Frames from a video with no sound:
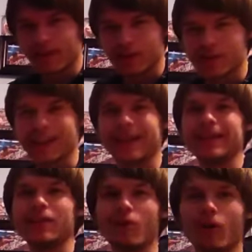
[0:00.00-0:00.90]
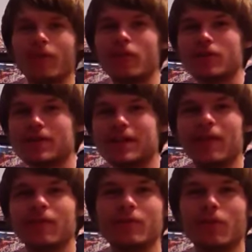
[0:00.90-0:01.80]
Erislandy Lara versus
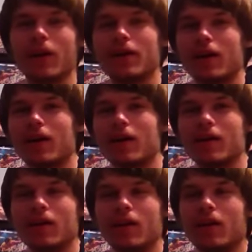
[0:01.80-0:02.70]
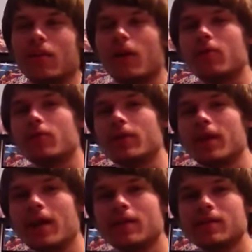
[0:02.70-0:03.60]
Delvin Rod, uh,
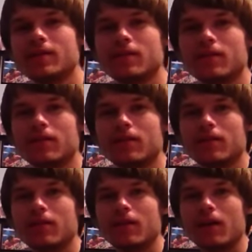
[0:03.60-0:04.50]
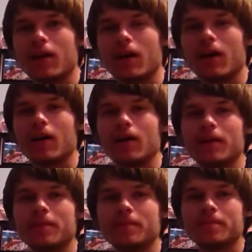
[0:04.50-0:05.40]
Rodriguez. Uh,
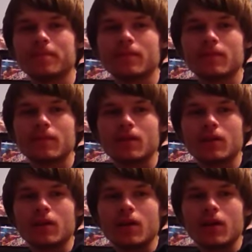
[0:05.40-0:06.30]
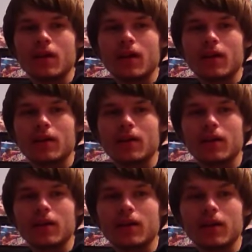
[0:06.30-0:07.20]
and
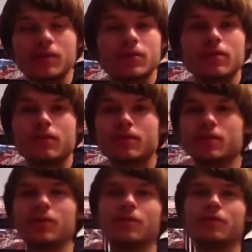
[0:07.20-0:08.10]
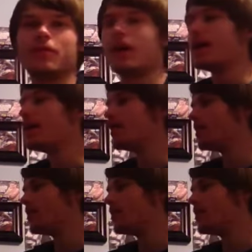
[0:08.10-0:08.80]
uh, yeah, it was, it was, a good fight.